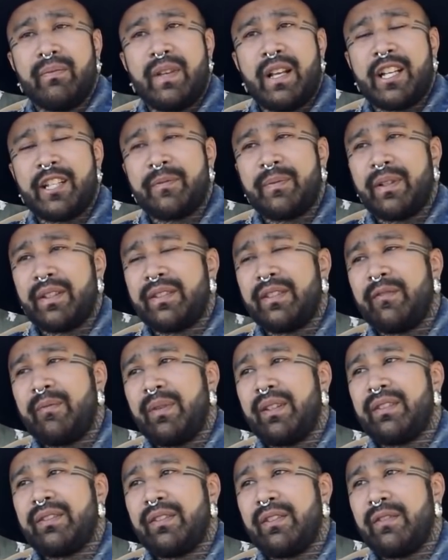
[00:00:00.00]
aspects of
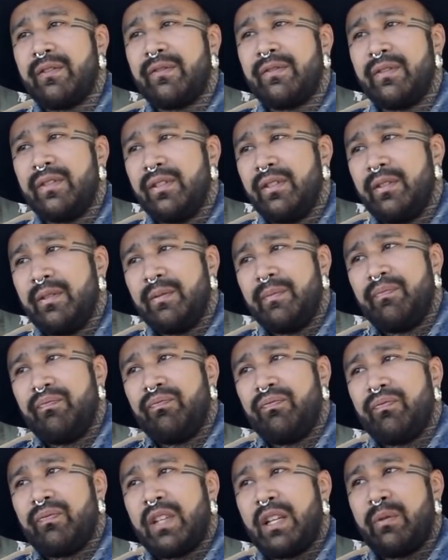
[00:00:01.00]
myself
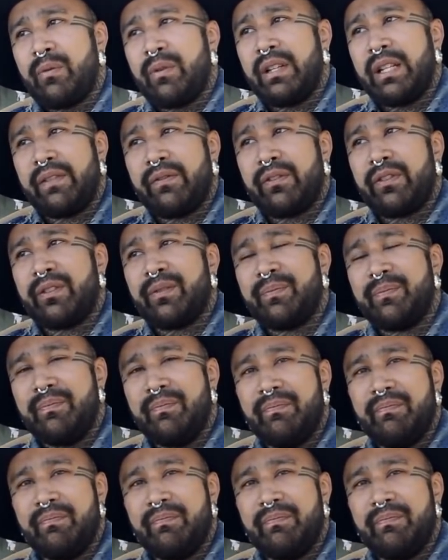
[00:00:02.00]
at whatever,